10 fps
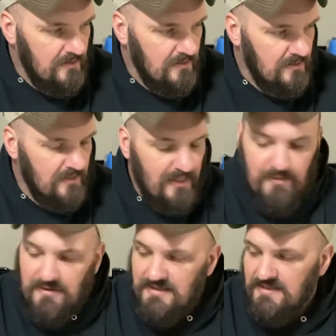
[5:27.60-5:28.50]

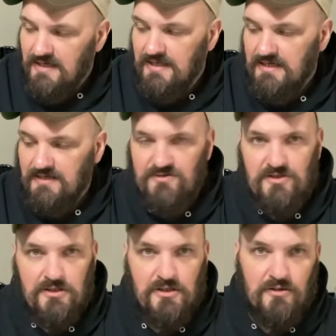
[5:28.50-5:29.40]
that being said, that gives you a
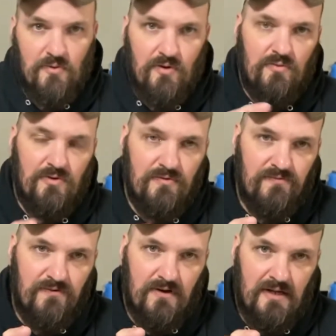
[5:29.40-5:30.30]
little more room
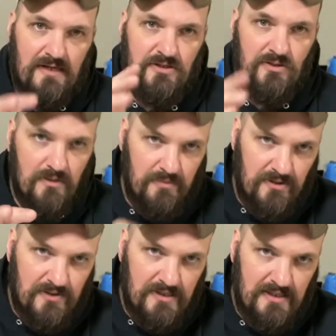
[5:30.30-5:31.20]
for like
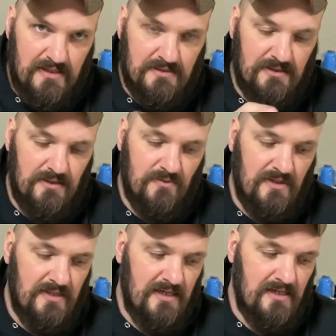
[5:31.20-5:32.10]
tunability and
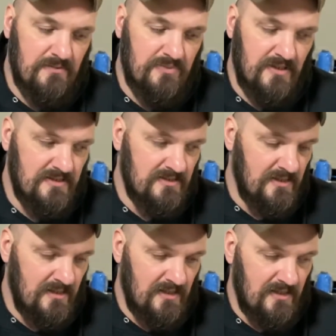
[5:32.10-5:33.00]
whatnot. Plus,
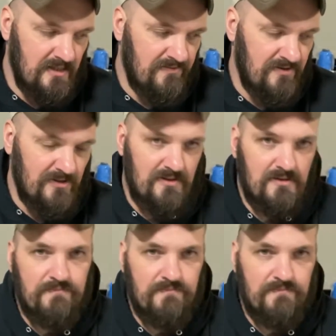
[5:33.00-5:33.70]
if you're